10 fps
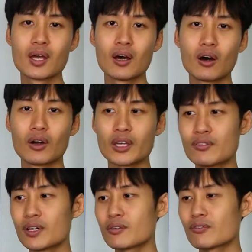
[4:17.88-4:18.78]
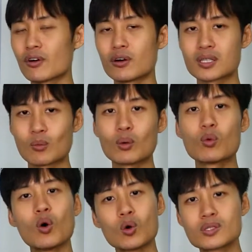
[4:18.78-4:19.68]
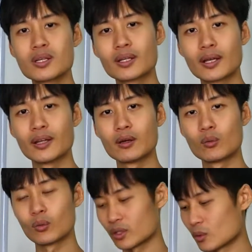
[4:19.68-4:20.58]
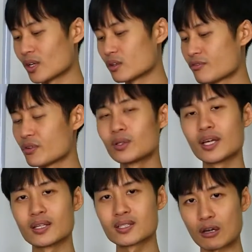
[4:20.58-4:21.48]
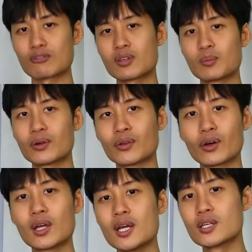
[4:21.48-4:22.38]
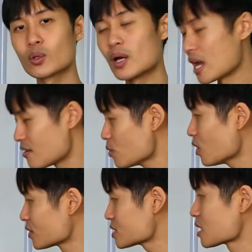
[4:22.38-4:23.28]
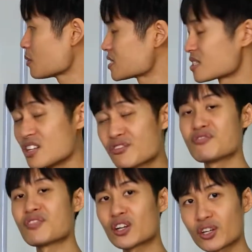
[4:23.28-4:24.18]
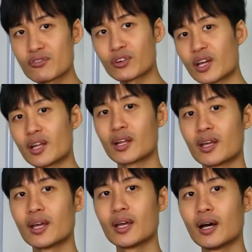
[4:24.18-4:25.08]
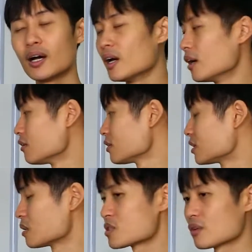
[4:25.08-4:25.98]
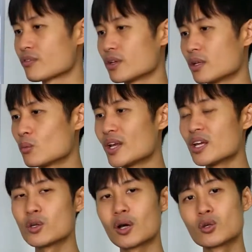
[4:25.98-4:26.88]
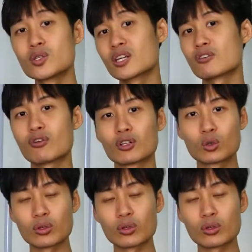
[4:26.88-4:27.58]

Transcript: or even for someone who holds it, they want to feel that it's comfortable or not. So every one of these saber has a different function for that. In terms of whether you are using it for